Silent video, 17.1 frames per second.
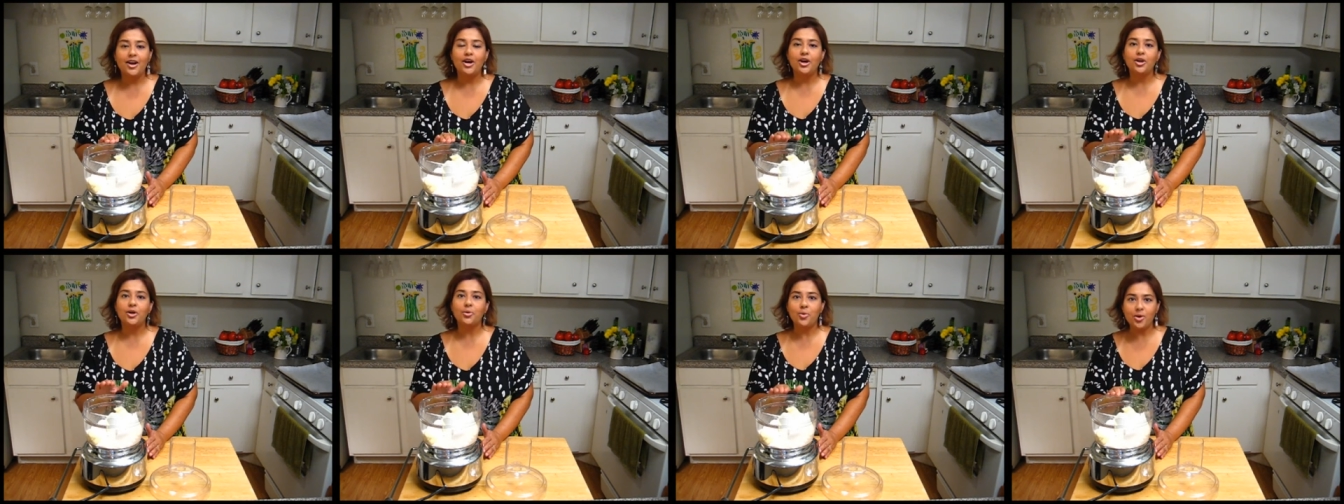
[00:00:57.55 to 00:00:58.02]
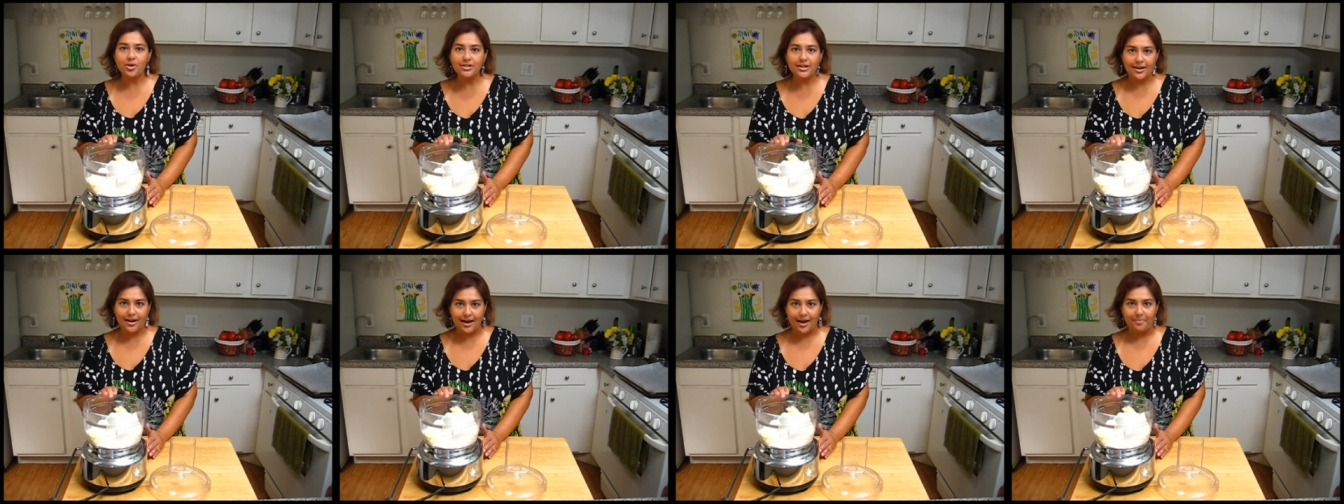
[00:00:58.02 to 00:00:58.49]
a 1/4
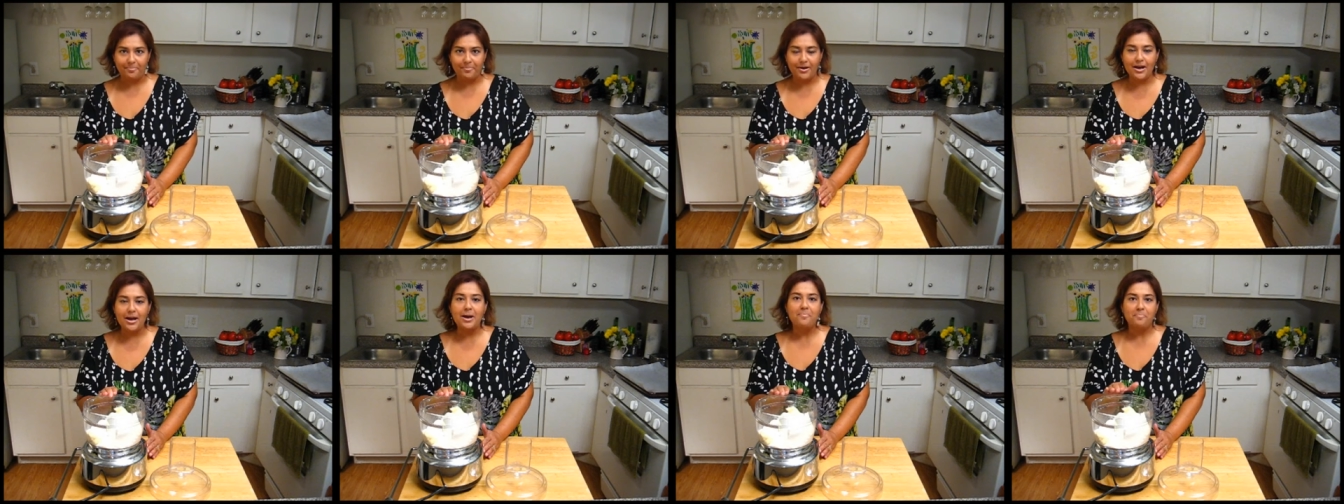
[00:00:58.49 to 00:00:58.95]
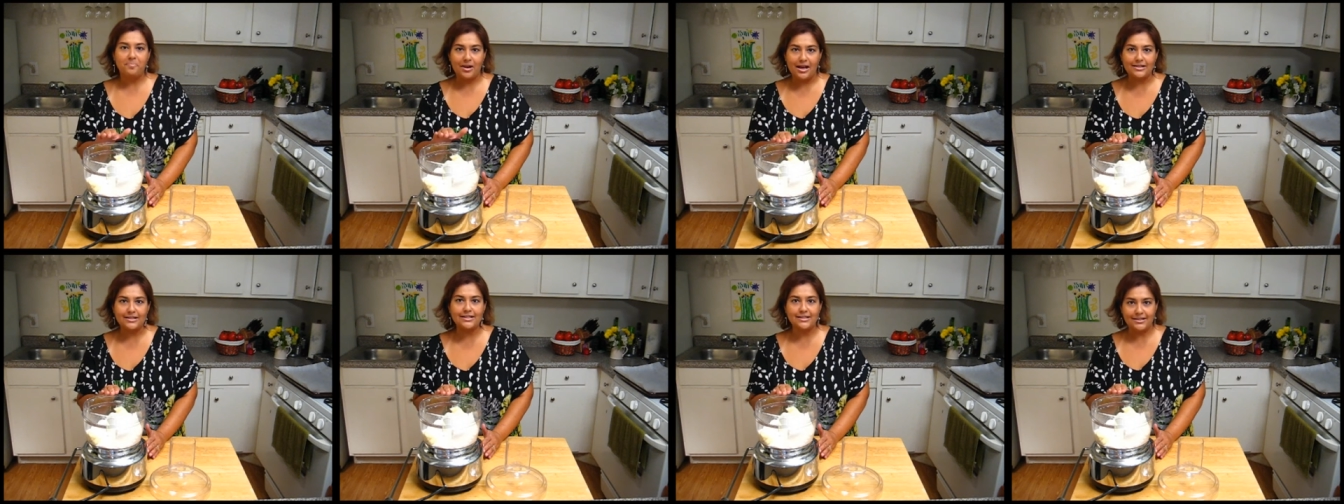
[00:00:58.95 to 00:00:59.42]
cup
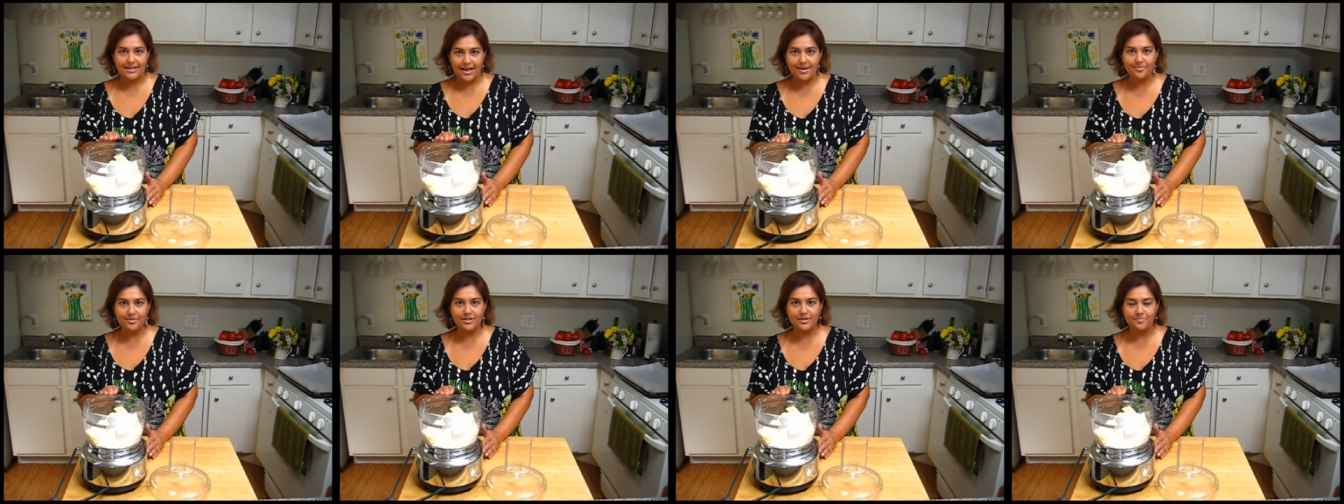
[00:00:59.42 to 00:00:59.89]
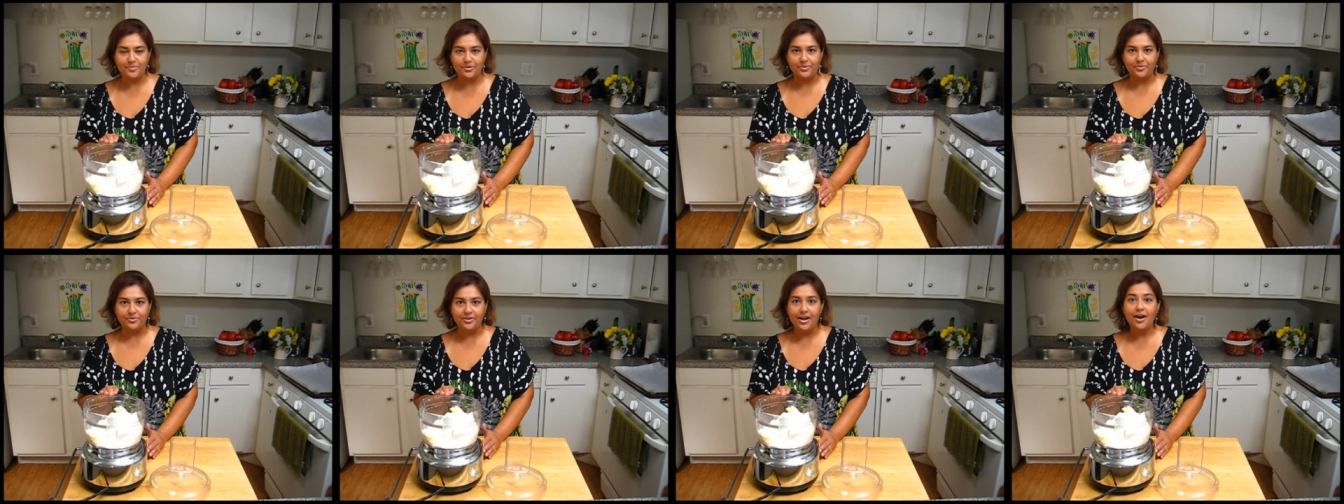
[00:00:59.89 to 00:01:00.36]
plus a
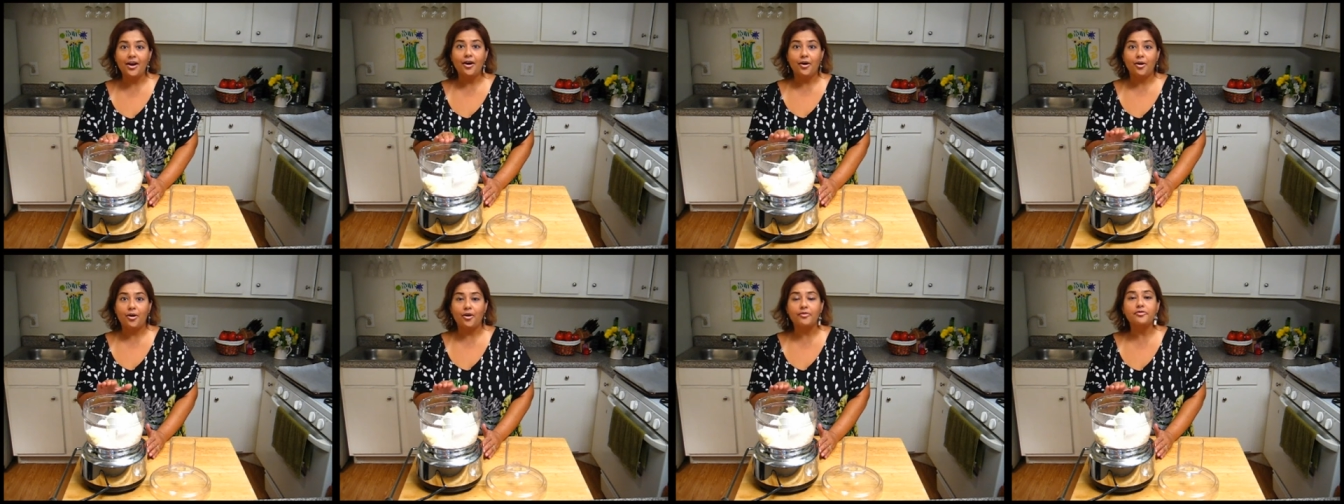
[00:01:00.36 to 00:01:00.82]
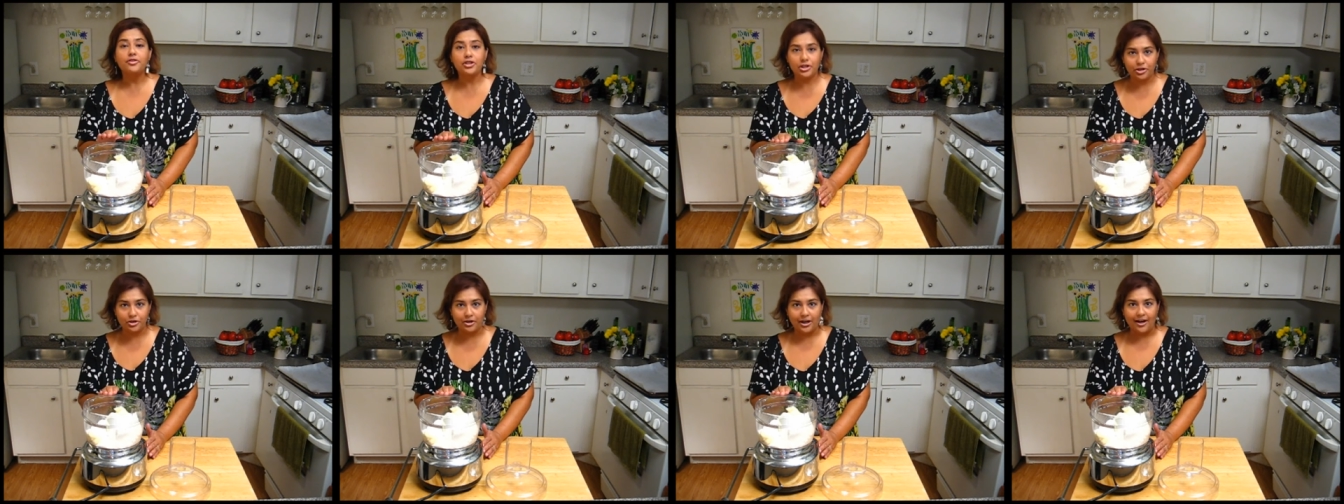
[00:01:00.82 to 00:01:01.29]
tablespoon of
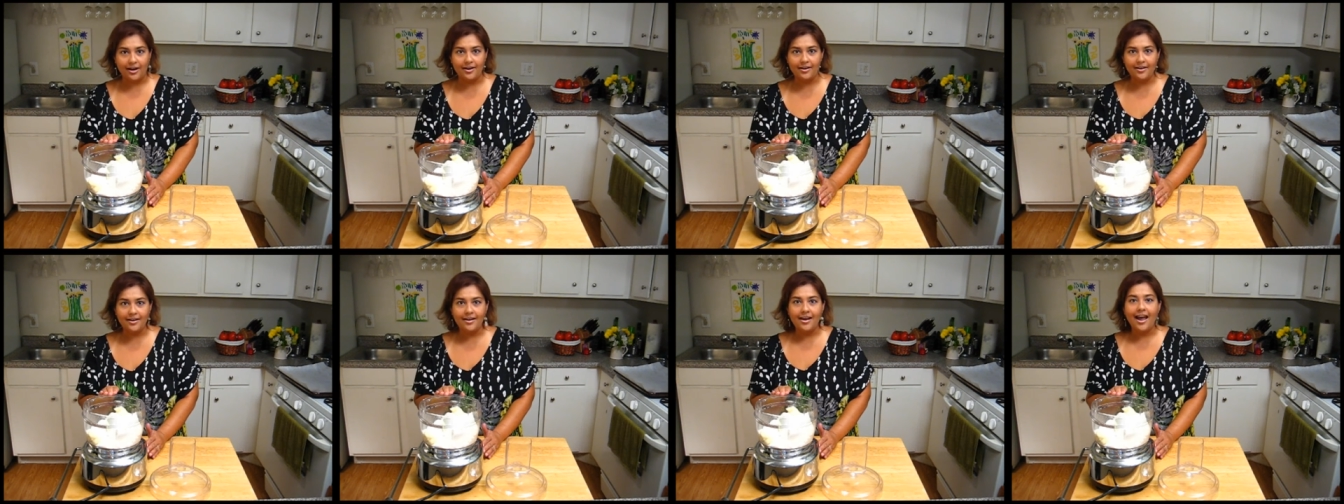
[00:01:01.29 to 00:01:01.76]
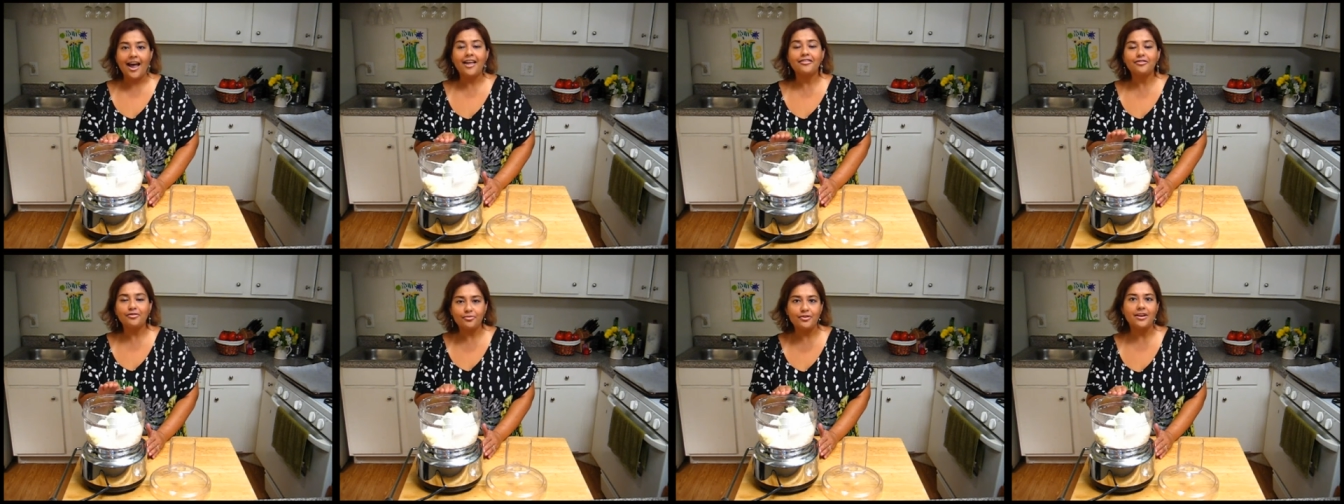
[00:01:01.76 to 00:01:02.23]
sugar, and
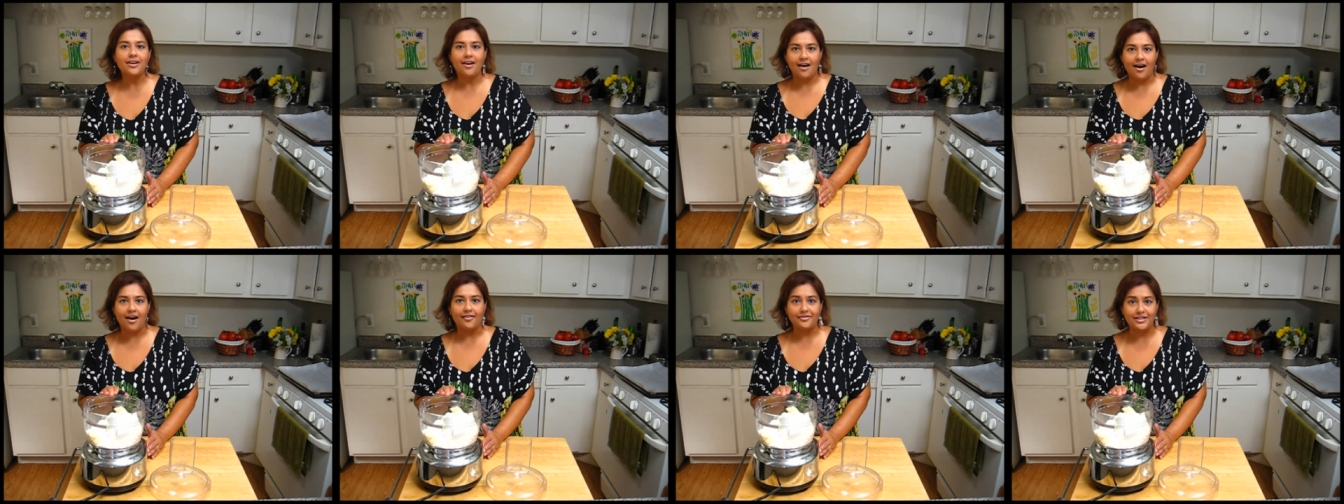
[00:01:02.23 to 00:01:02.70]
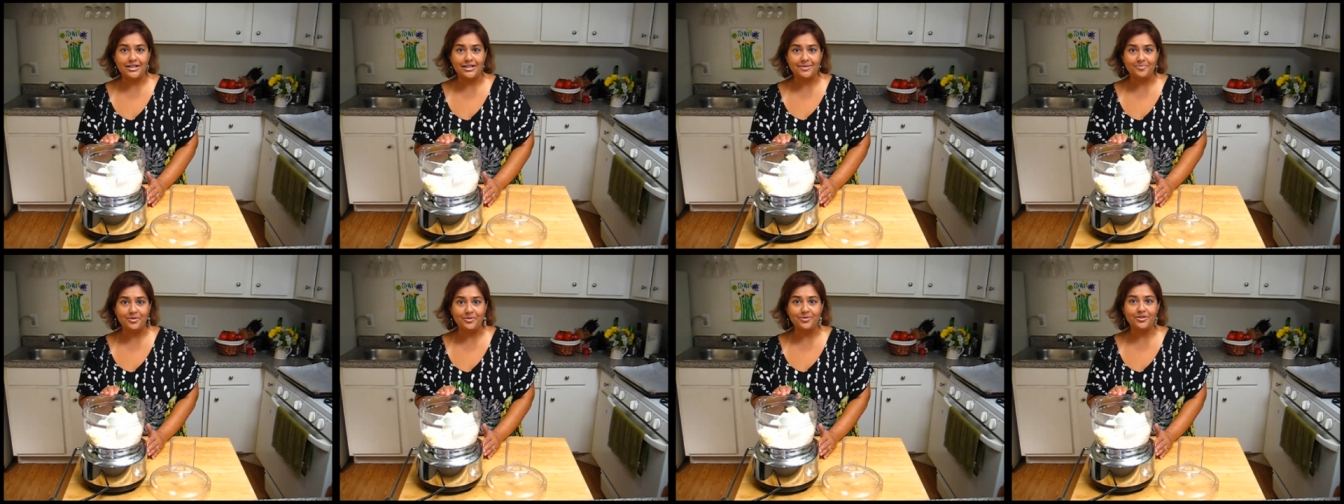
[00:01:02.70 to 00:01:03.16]
3½
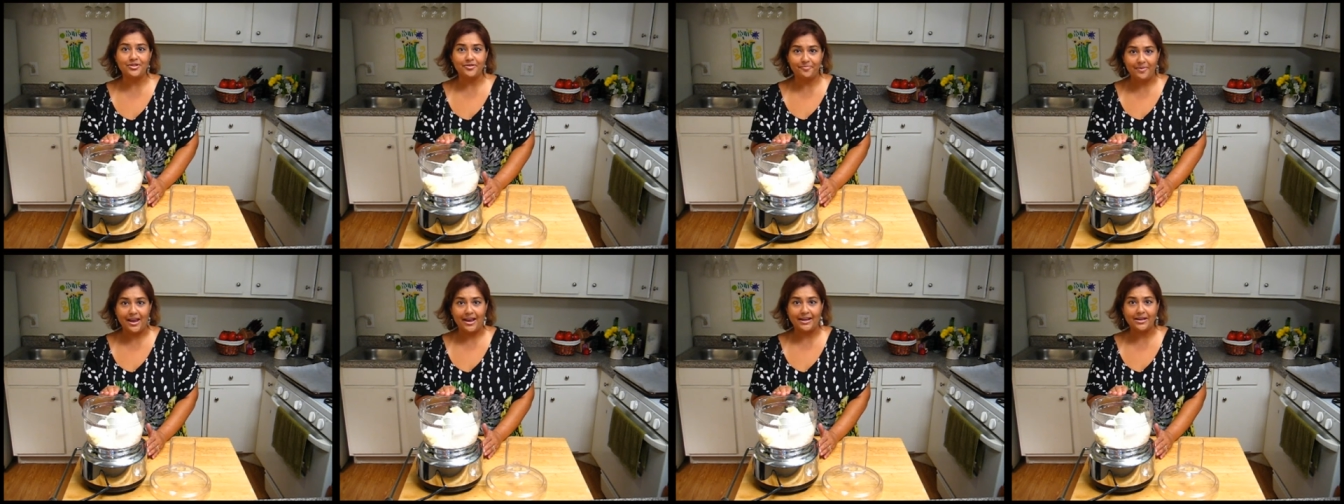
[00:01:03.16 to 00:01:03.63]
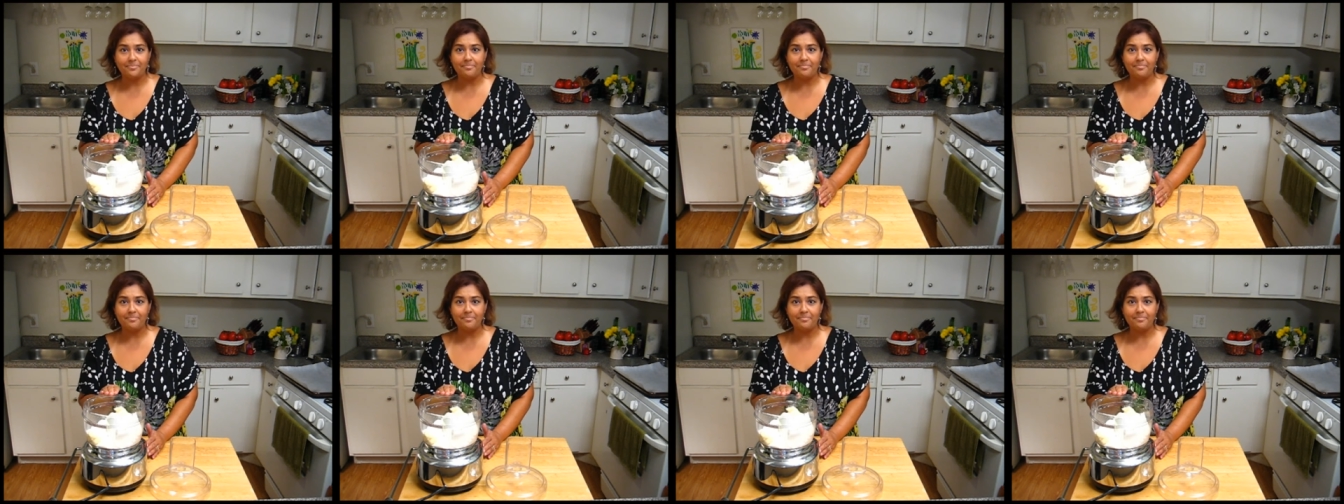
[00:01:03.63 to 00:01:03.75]
teaspoons of baking